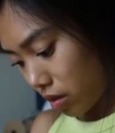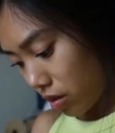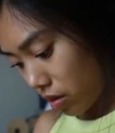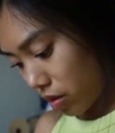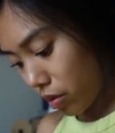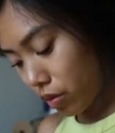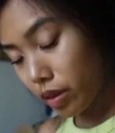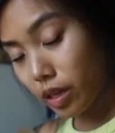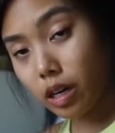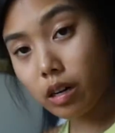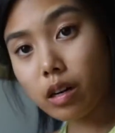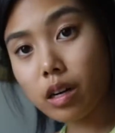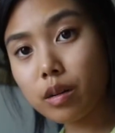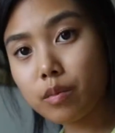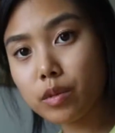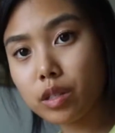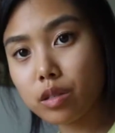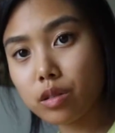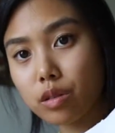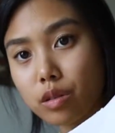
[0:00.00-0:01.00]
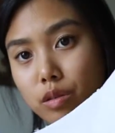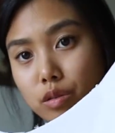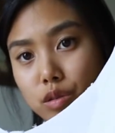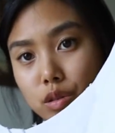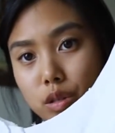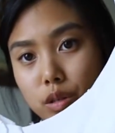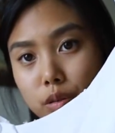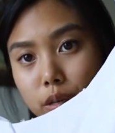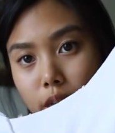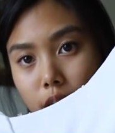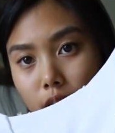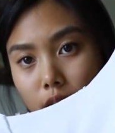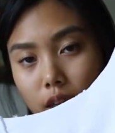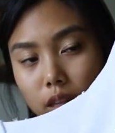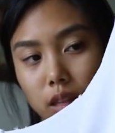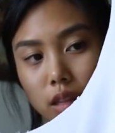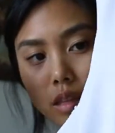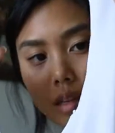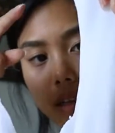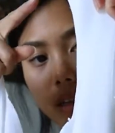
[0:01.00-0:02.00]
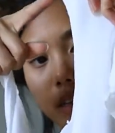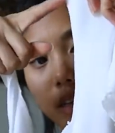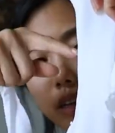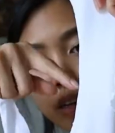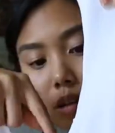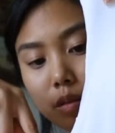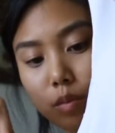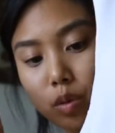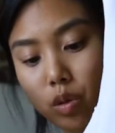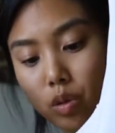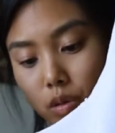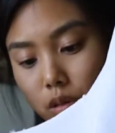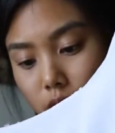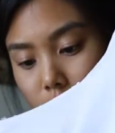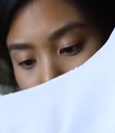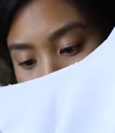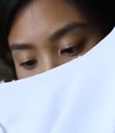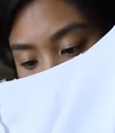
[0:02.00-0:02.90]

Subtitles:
So now I'm just sewing the armhole